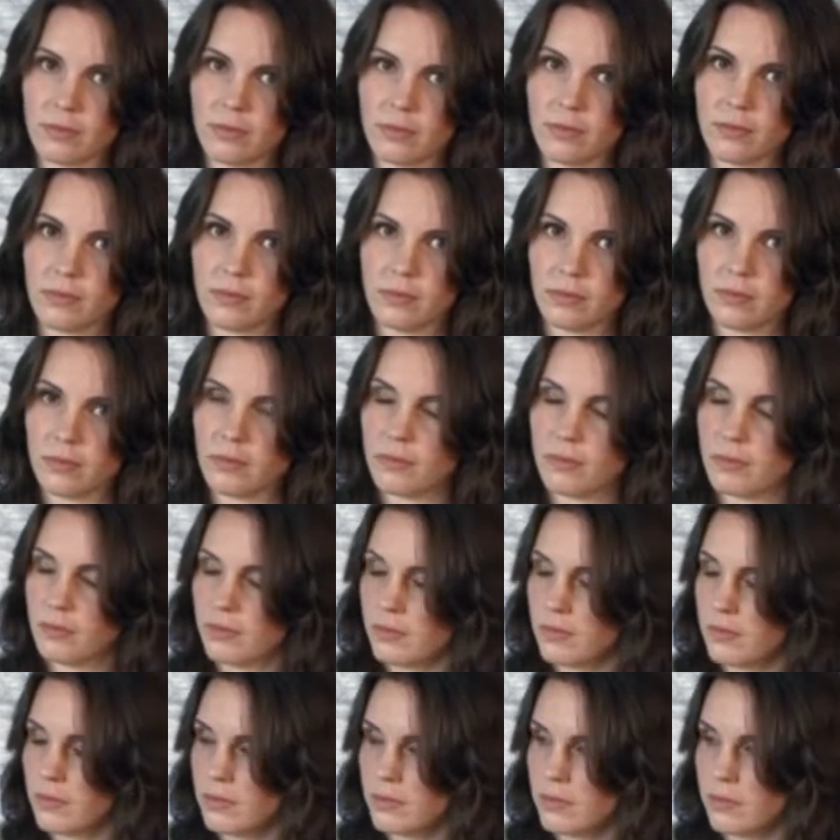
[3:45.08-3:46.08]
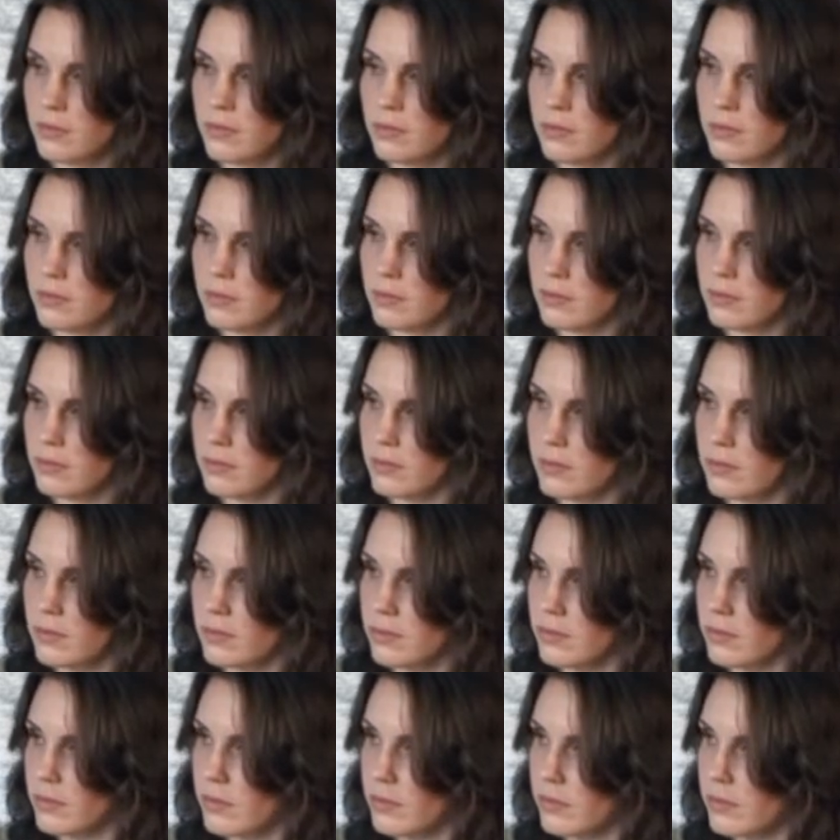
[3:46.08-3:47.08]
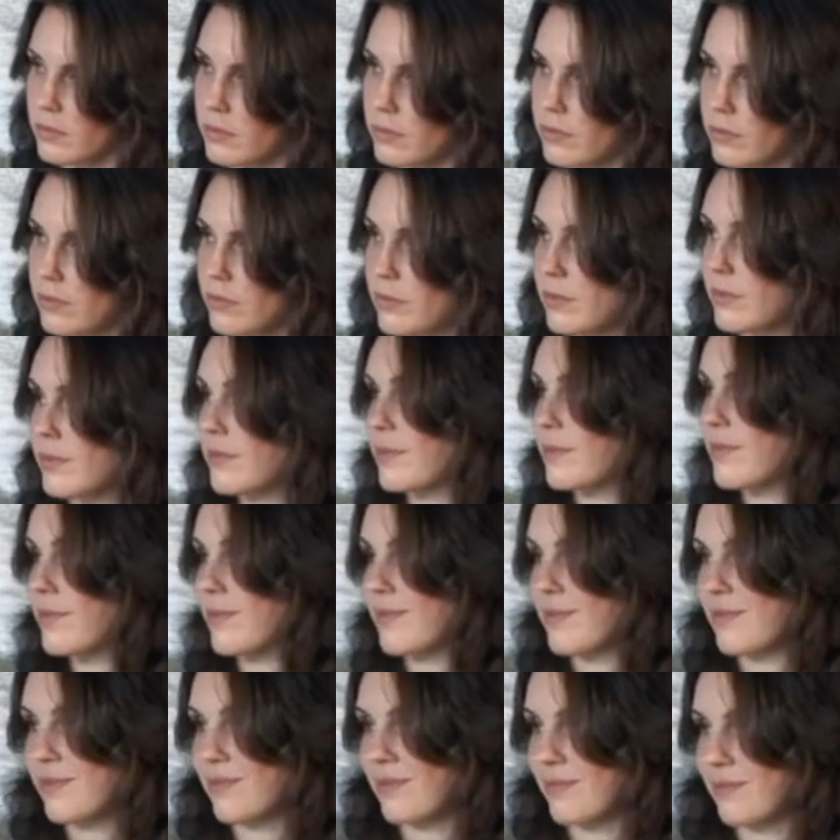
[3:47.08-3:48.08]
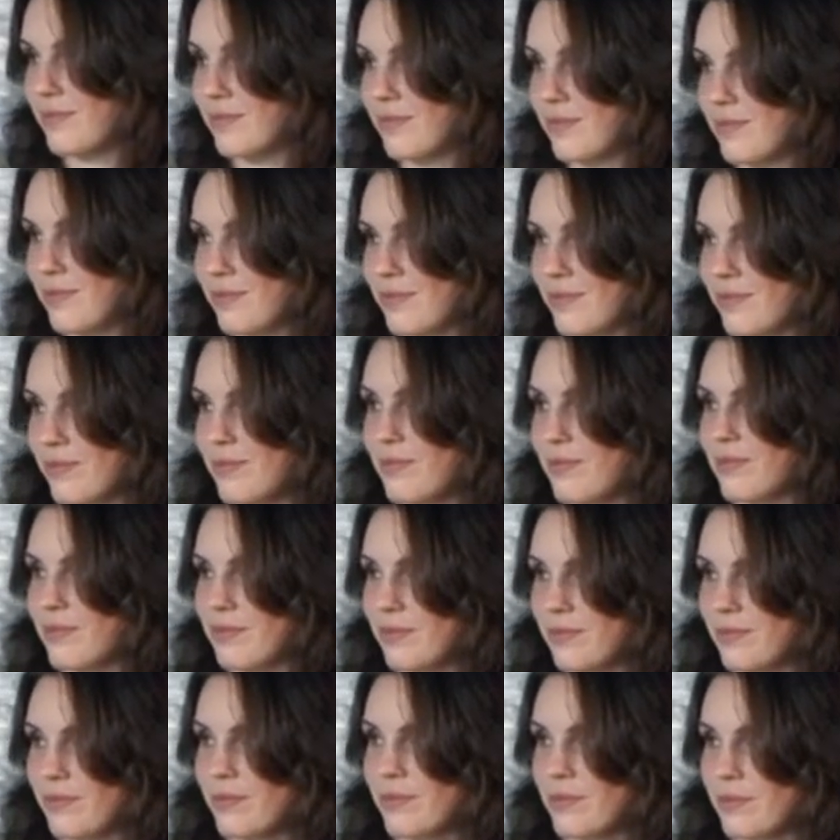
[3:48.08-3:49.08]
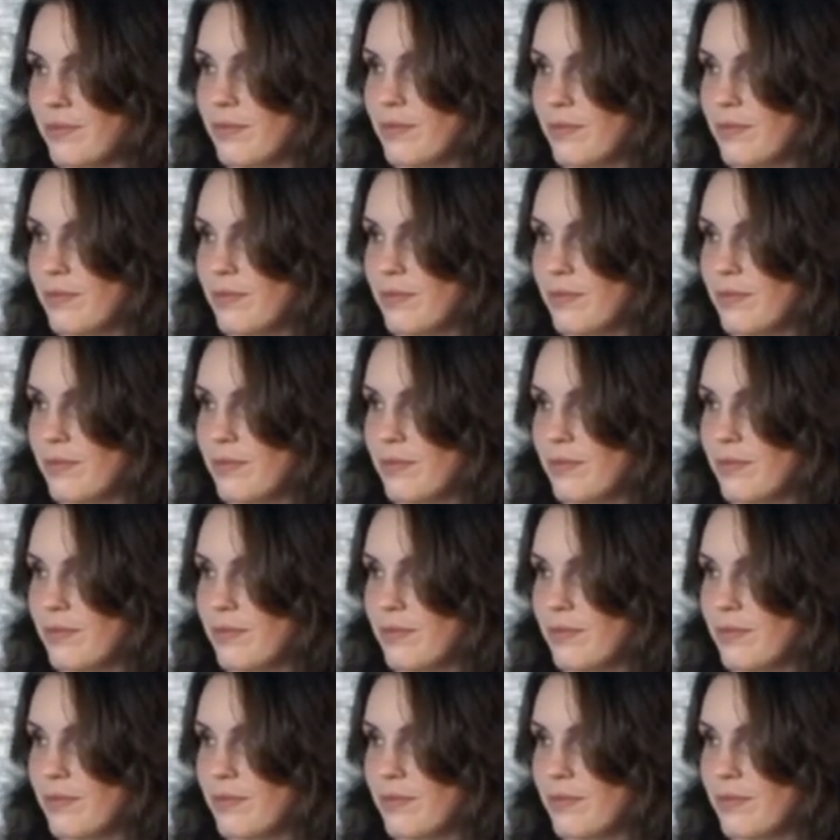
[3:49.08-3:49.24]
This person isn't speaking.